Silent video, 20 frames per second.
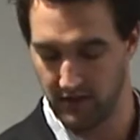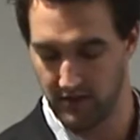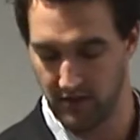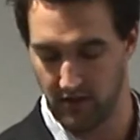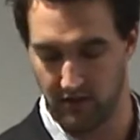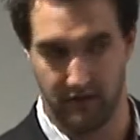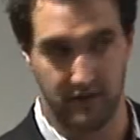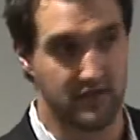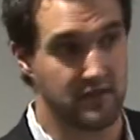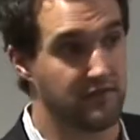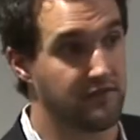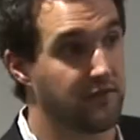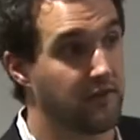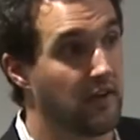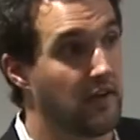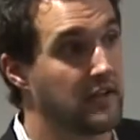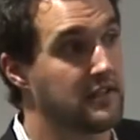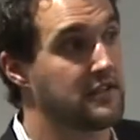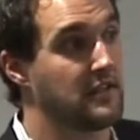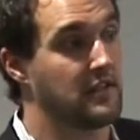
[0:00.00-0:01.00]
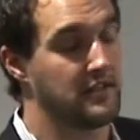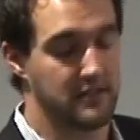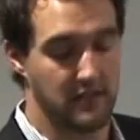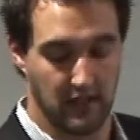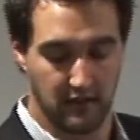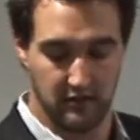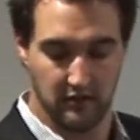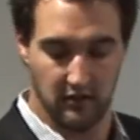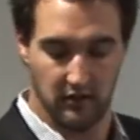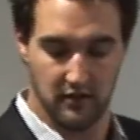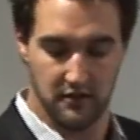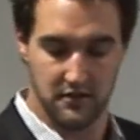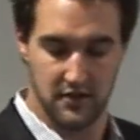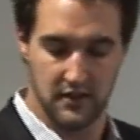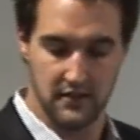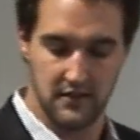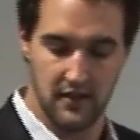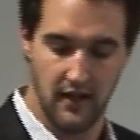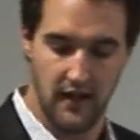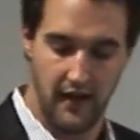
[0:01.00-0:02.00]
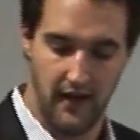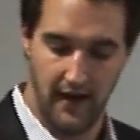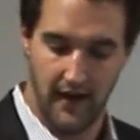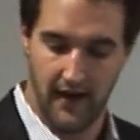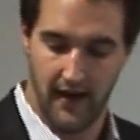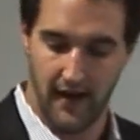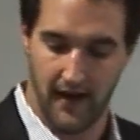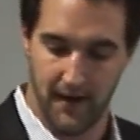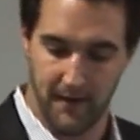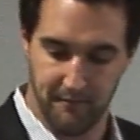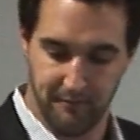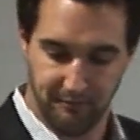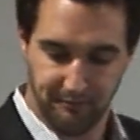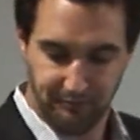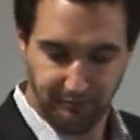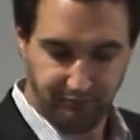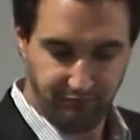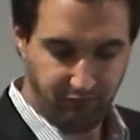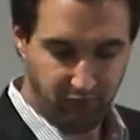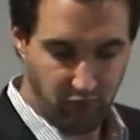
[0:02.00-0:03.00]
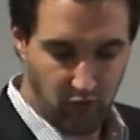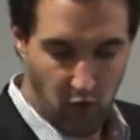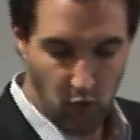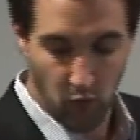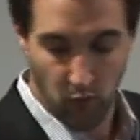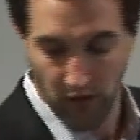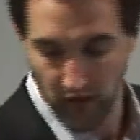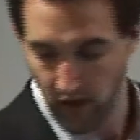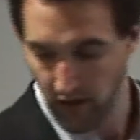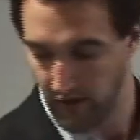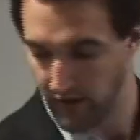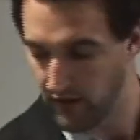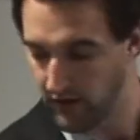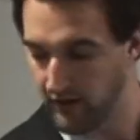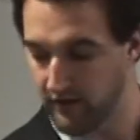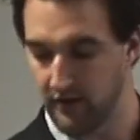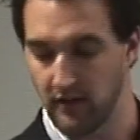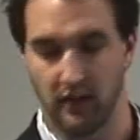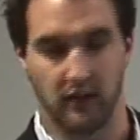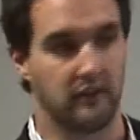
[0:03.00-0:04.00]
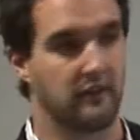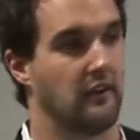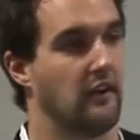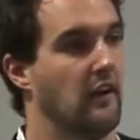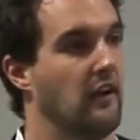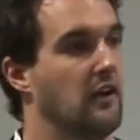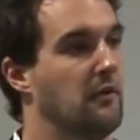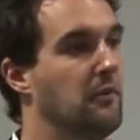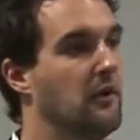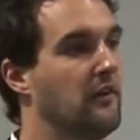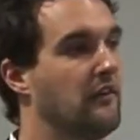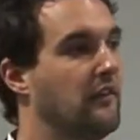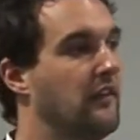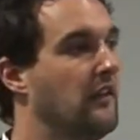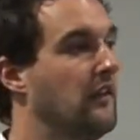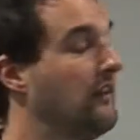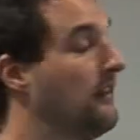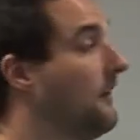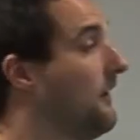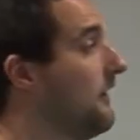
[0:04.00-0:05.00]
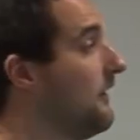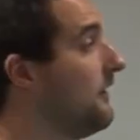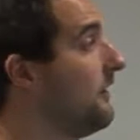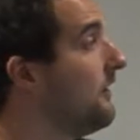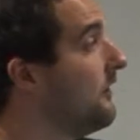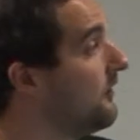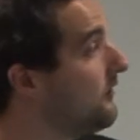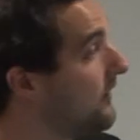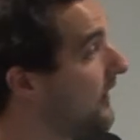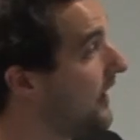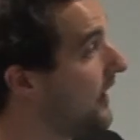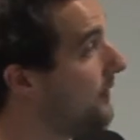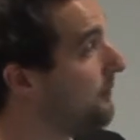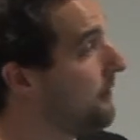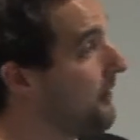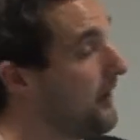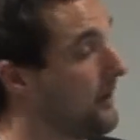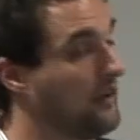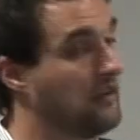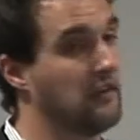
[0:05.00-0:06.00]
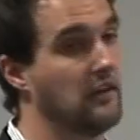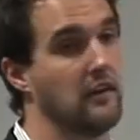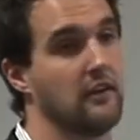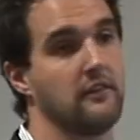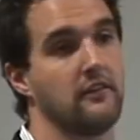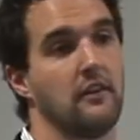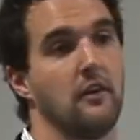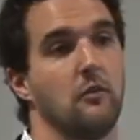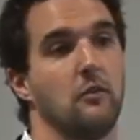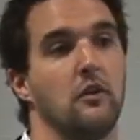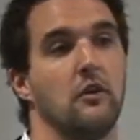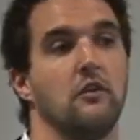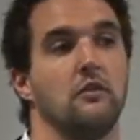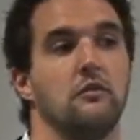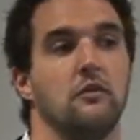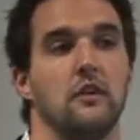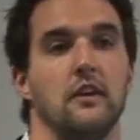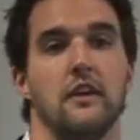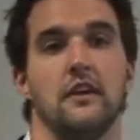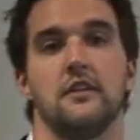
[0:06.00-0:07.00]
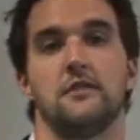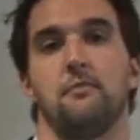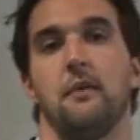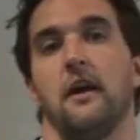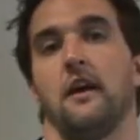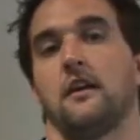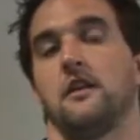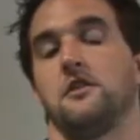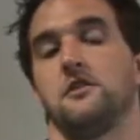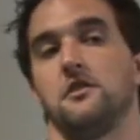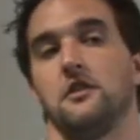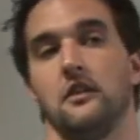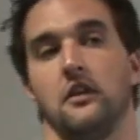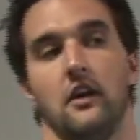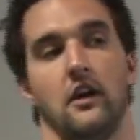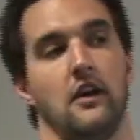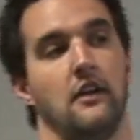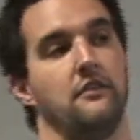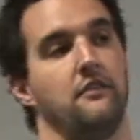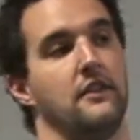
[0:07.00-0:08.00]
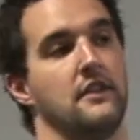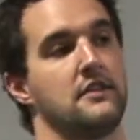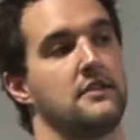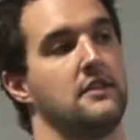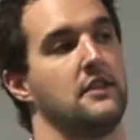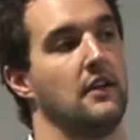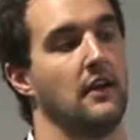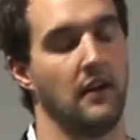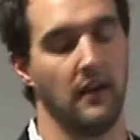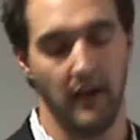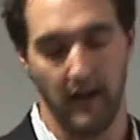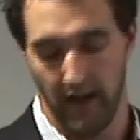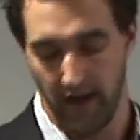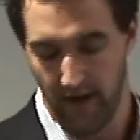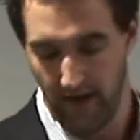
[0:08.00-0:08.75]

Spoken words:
Services for XI Technologies. We are here to talk today about the new CAPP guidelines that were released back in July of this year.